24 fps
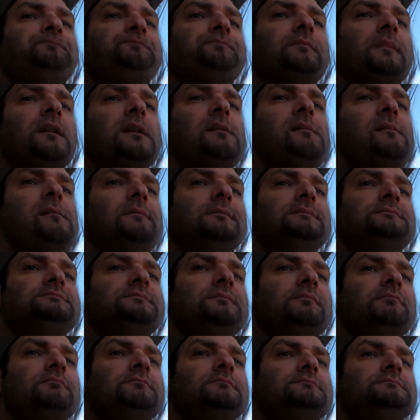They can go
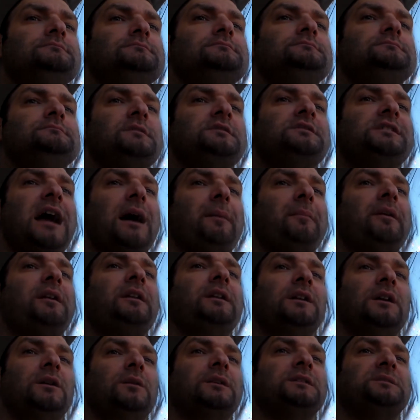into JAMMA to
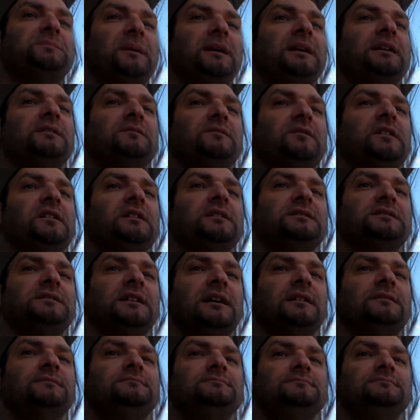USB converters.
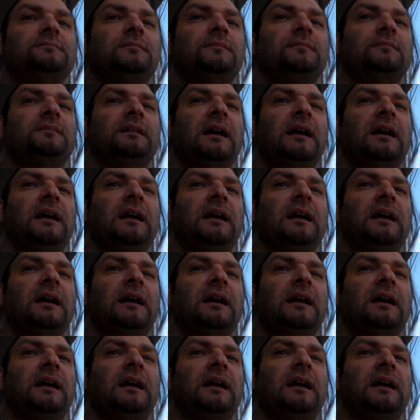Yeah. Yep.